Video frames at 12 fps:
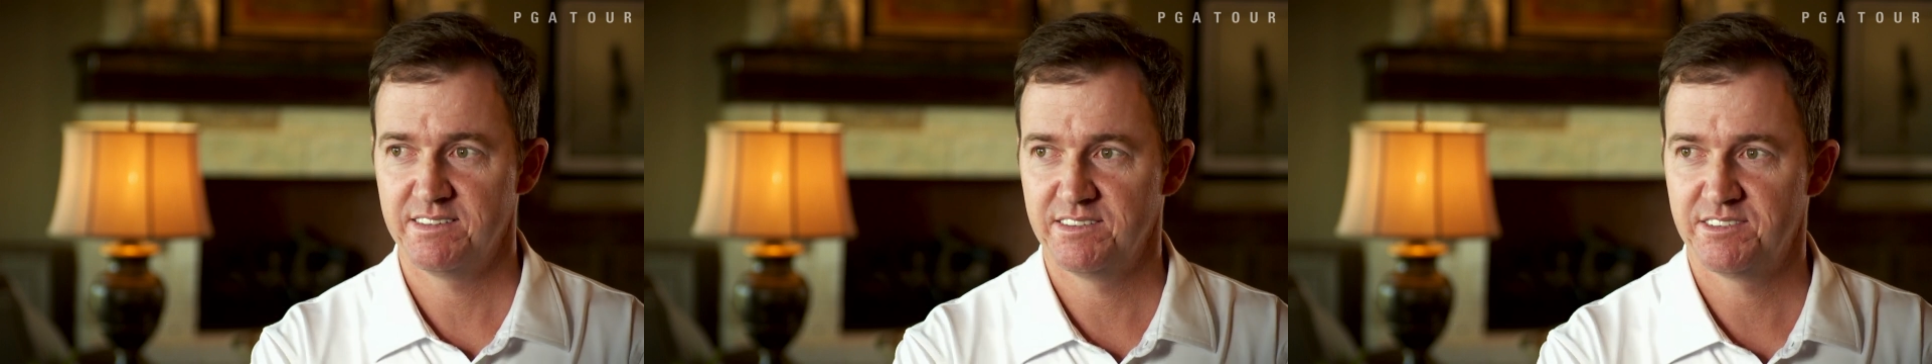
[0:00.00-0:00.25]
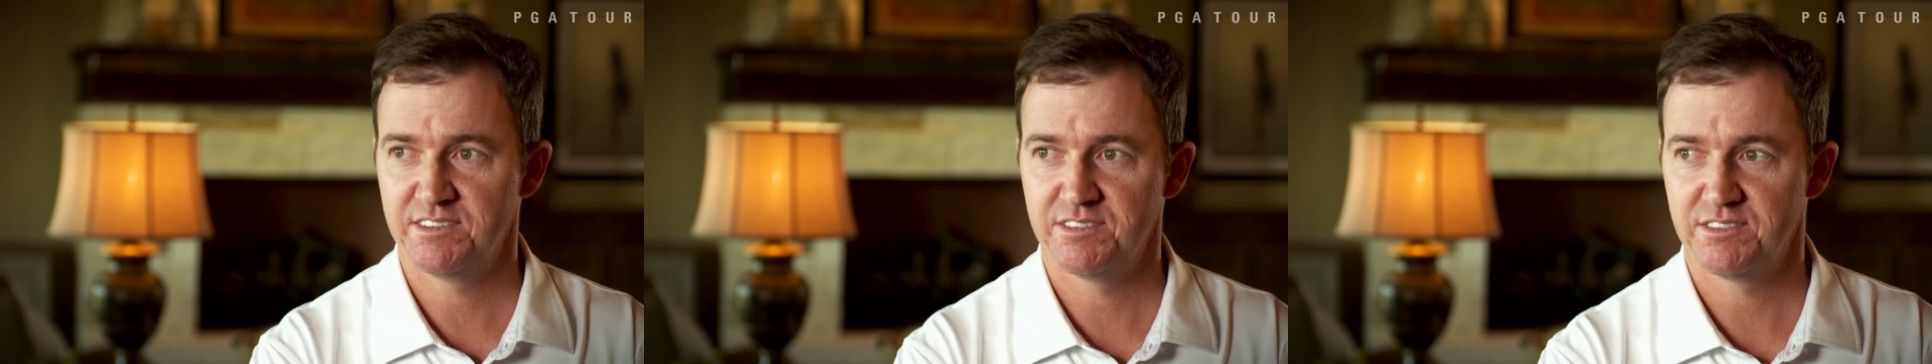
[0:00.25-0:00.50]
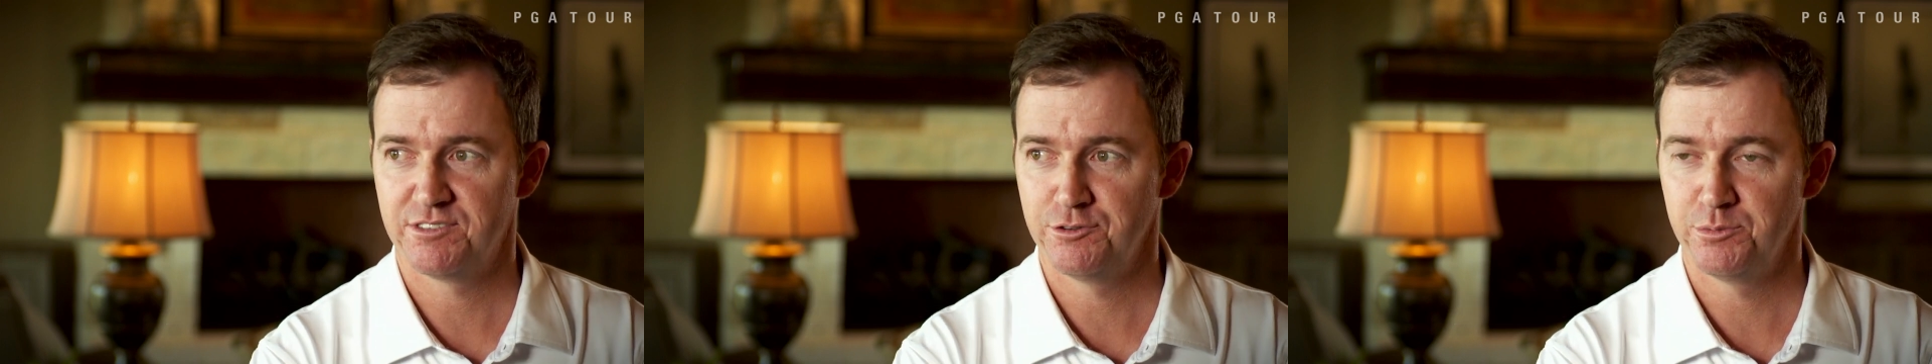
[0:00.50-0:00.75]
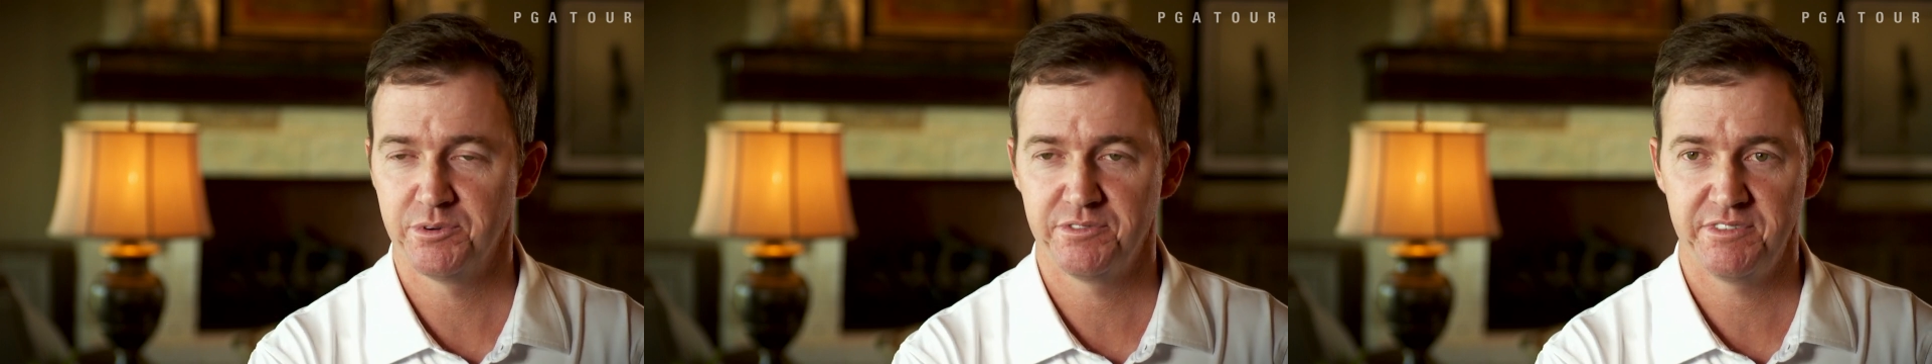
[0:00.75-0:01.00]
isn't
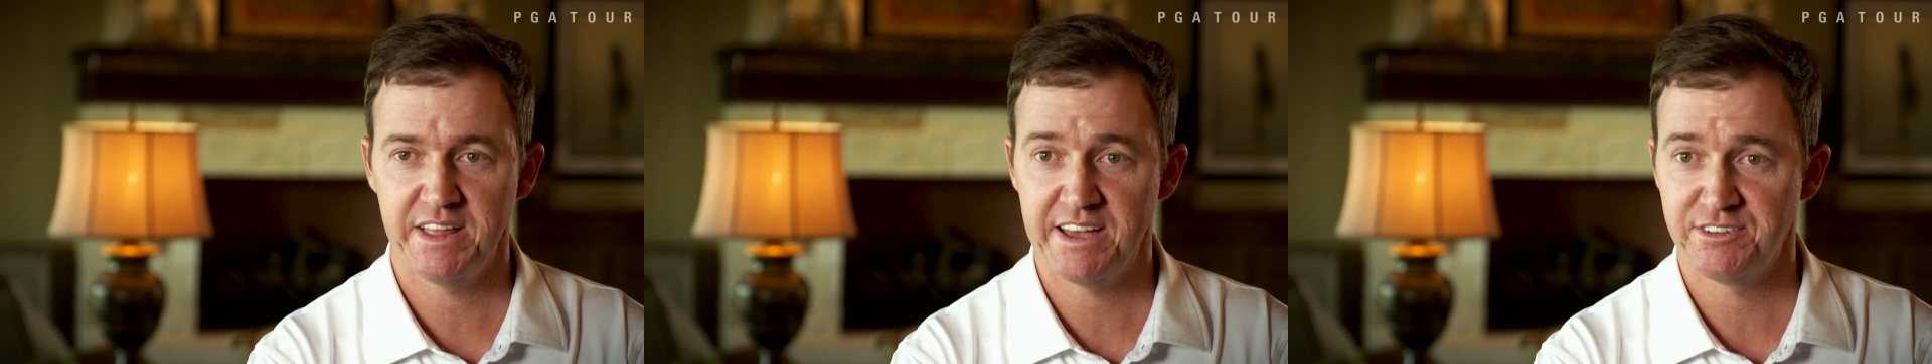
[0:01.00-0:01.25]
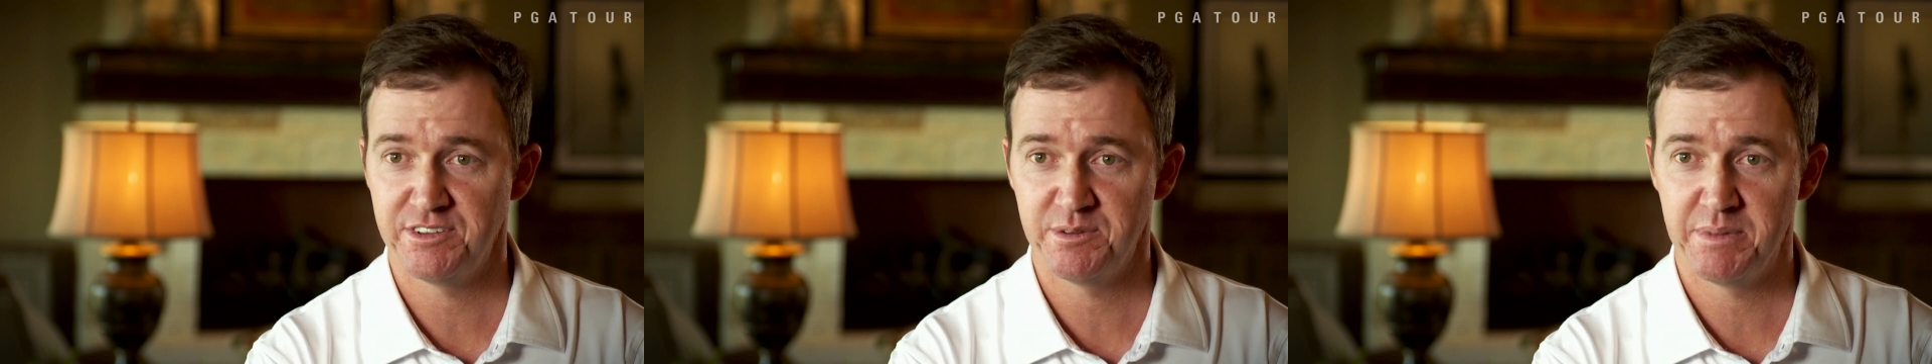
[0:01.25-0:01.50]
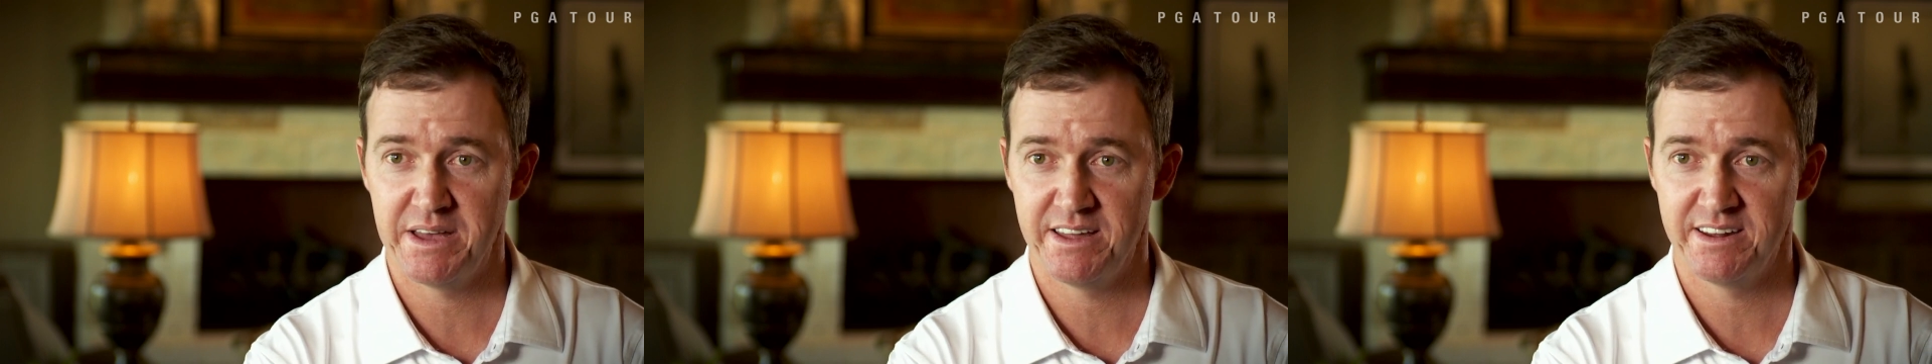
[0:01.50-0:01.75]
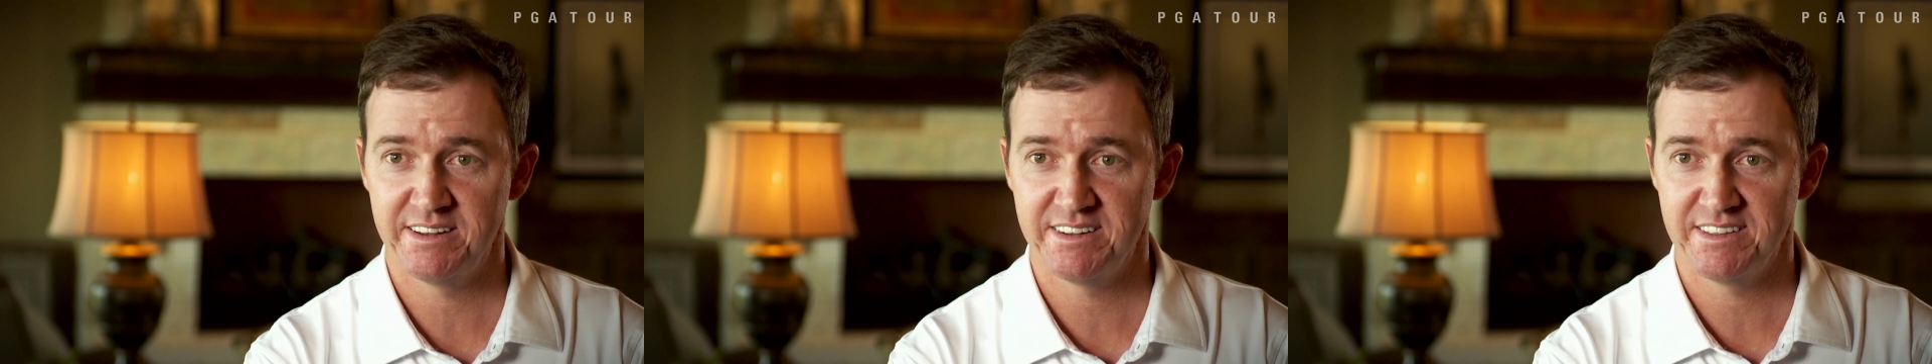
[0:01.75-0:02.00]
super flashy about it.